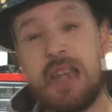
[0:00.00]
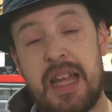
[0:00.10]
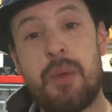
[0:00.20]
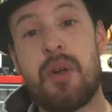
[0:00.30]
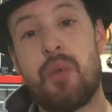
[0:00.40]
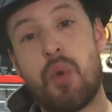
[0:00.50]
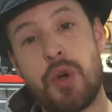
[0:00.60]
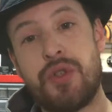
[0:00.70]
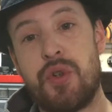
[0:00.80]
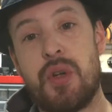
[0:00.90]
Today I want to
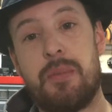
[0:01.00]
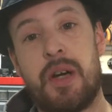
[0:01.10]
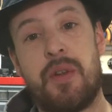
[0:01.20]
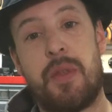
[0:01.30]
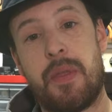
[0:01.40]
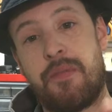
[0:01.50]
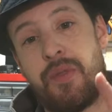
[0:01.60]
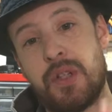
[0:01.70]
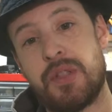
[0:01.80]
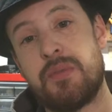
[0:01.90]
warn you about the
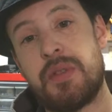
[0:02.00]
first